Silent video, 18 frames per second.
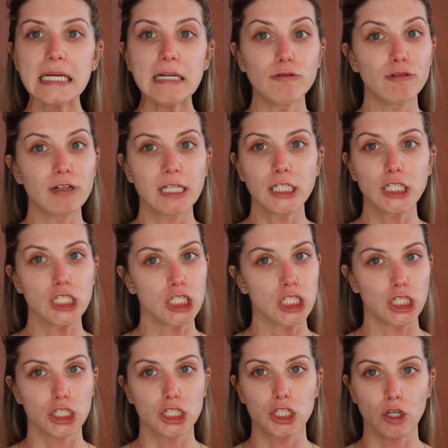It really
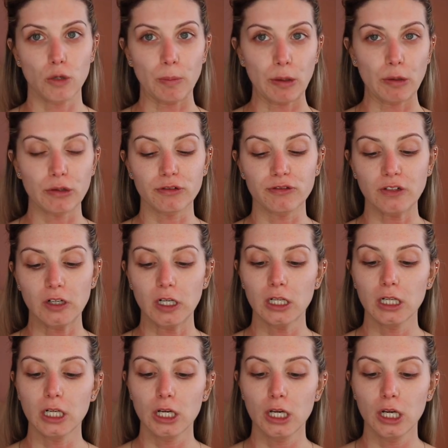just looks so
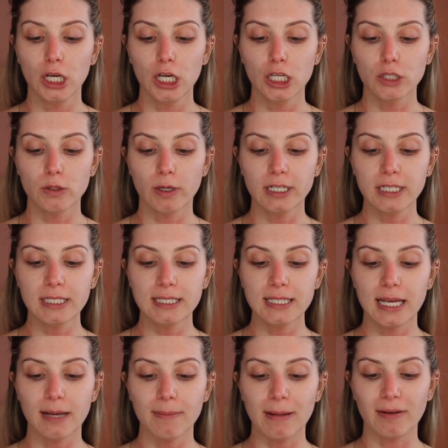beautiful. So I
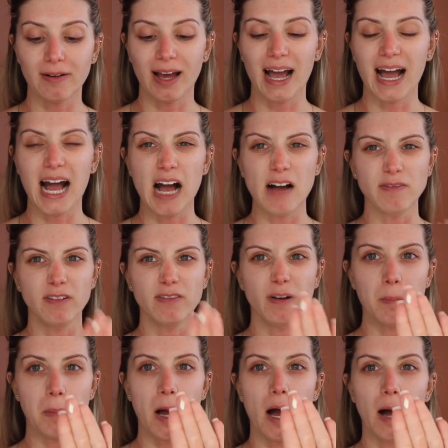just take about a half of
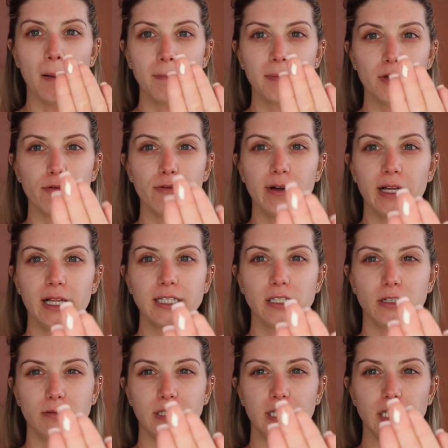a pump. You really
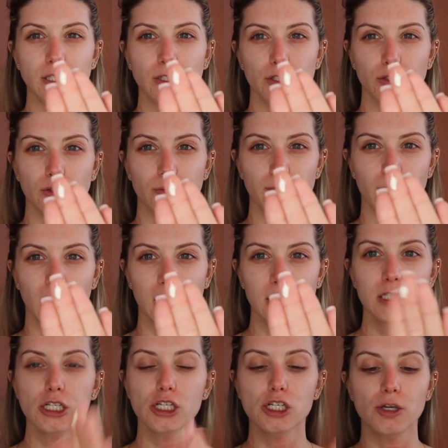don't need too
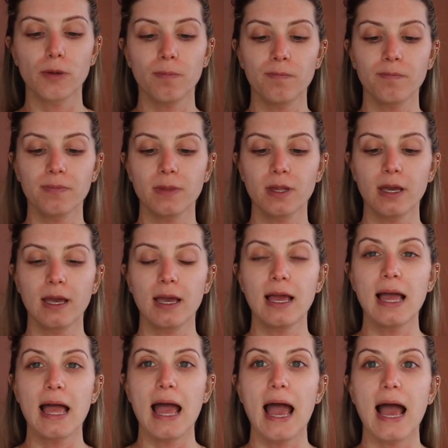much.
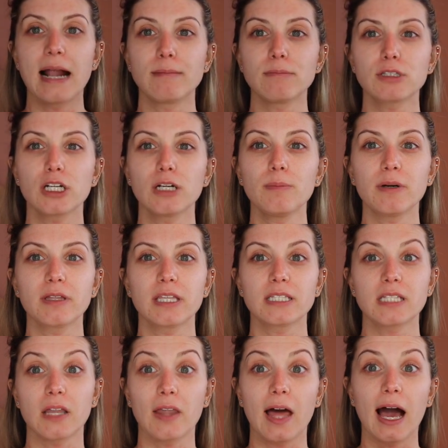And I'm just going to put
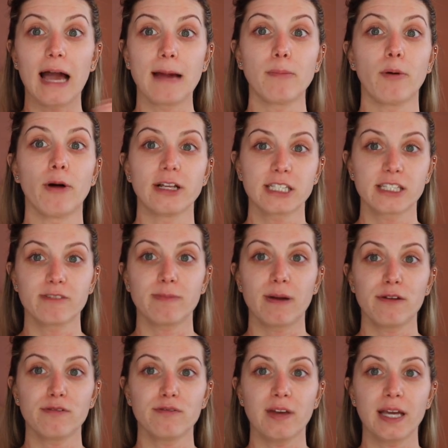this on the high points of
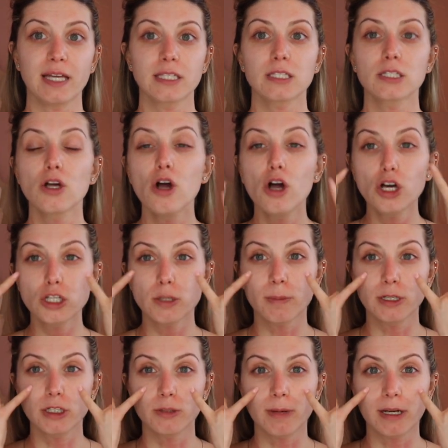my face.
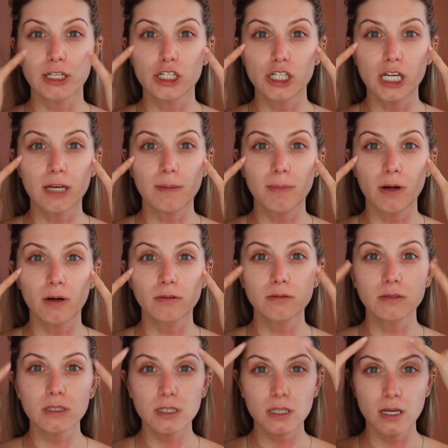I'm going to do my
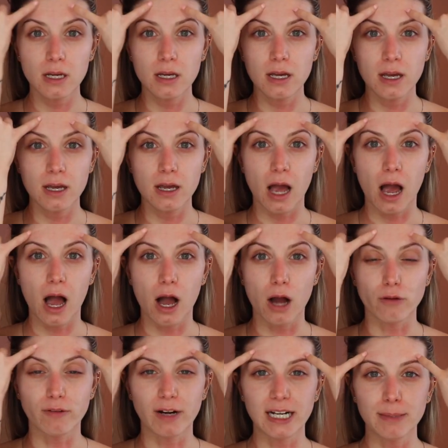cheekbones,
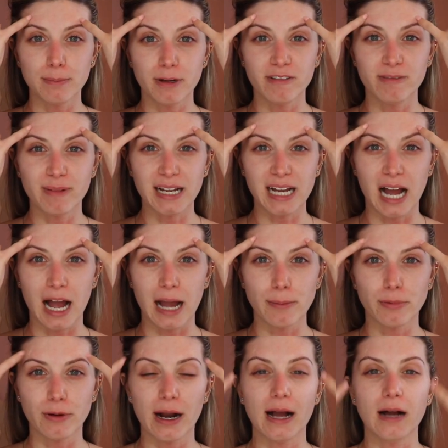right above my
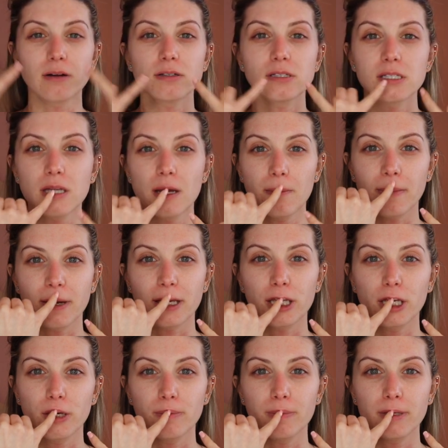eyebrows, my
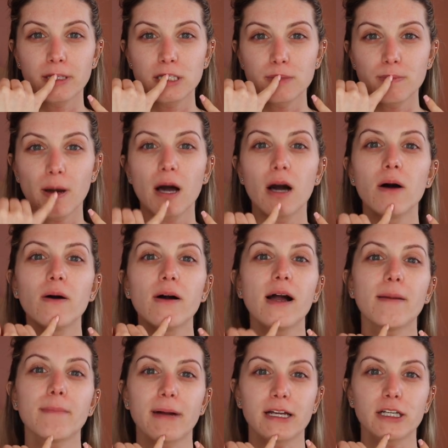cupid's bow,
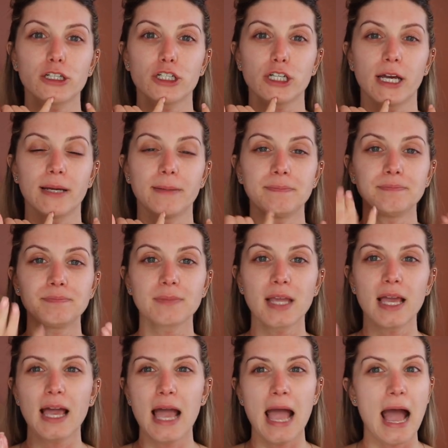and my chin.
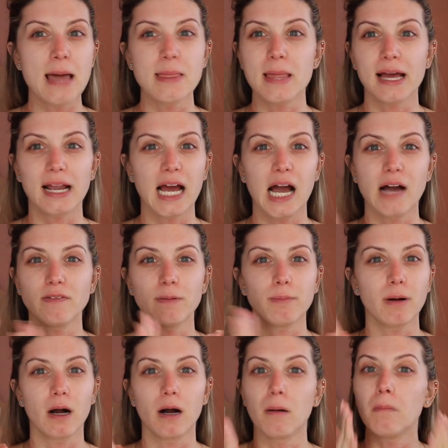And that half a
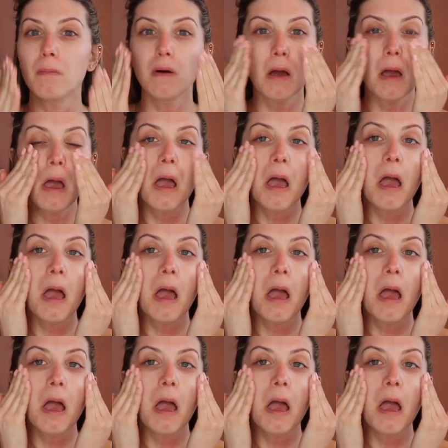pump